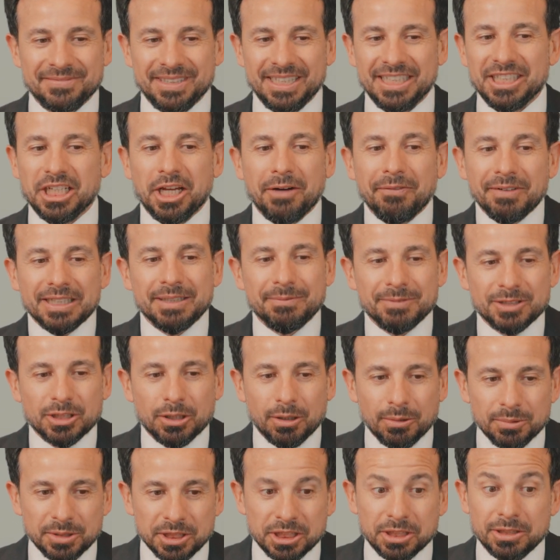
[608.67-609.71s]
innovative
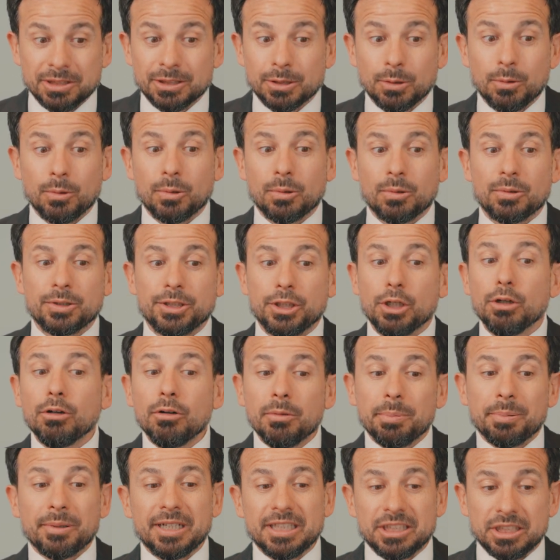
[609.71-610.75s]
solutions, or your
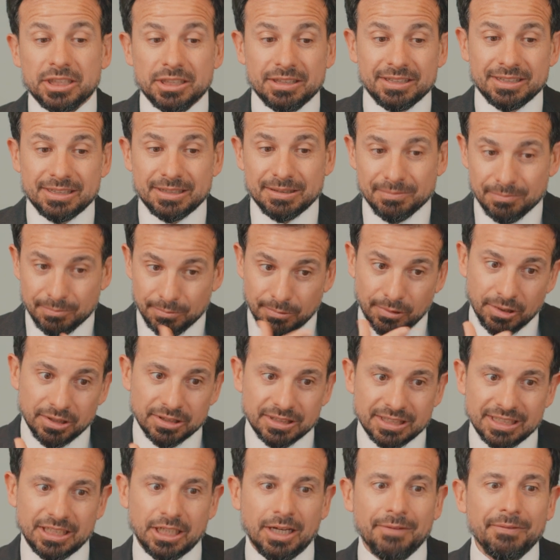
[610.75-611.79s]
operations
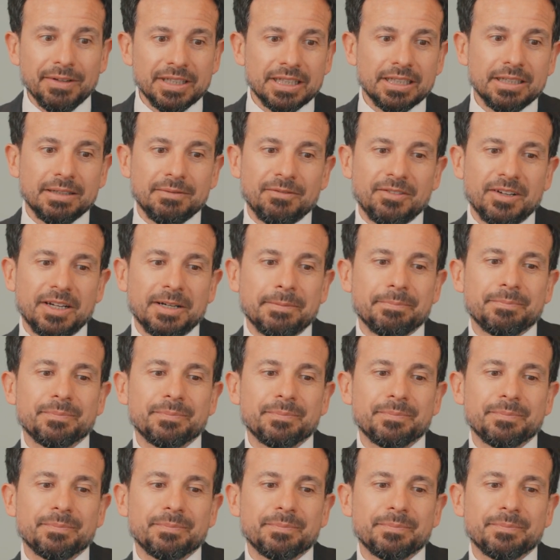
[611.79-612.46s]
want innovative